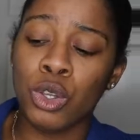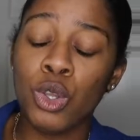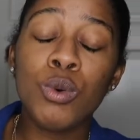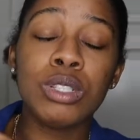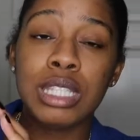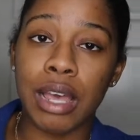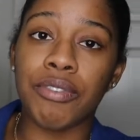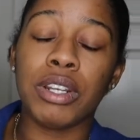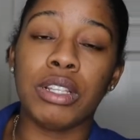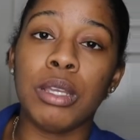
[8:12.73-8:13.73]
you will
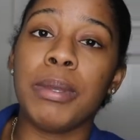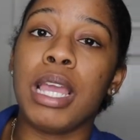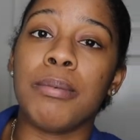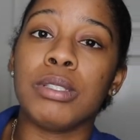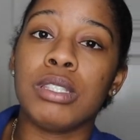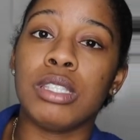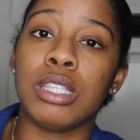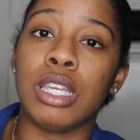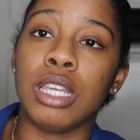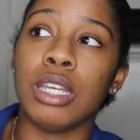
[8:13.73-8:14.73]
definitely be able to
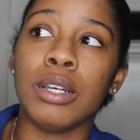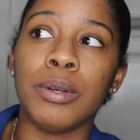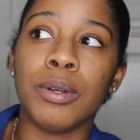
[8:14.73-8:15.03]
see,